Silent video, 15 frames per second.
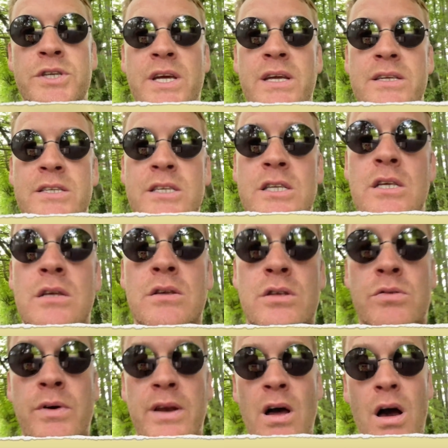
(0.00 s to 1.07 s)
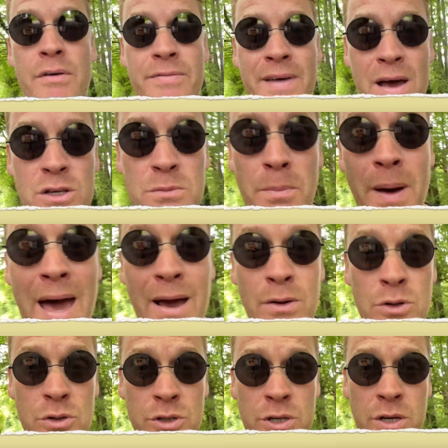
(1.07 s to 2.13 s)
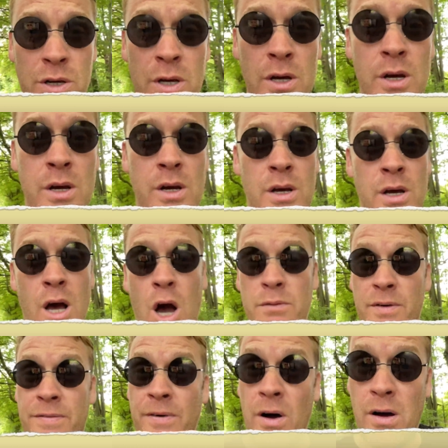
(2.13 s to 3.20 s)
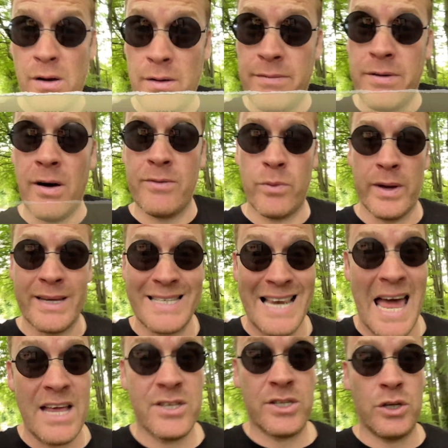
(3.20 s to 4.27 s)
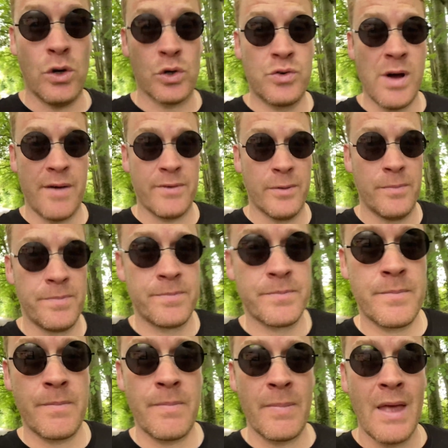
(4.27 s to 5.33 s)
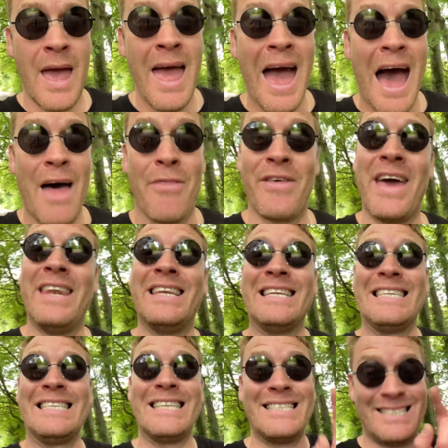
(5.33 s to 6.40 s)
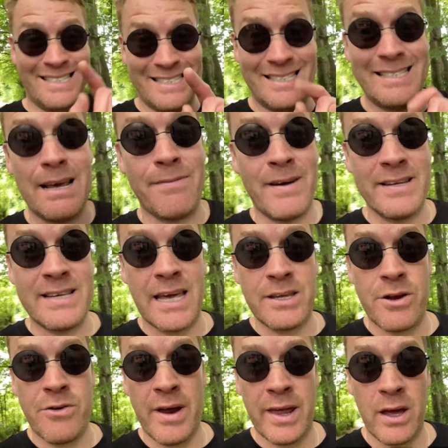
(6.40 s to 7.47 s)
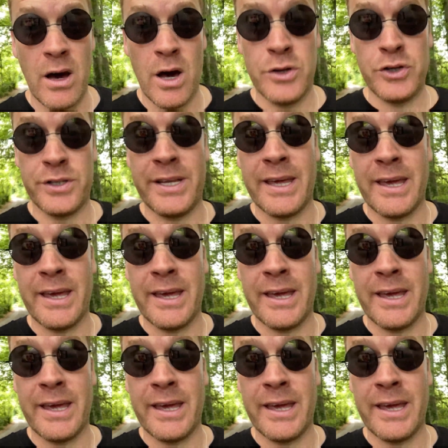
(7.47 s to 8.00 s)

is £3,500 over 5 weeks, less your travel. And then definitely take your credit card just in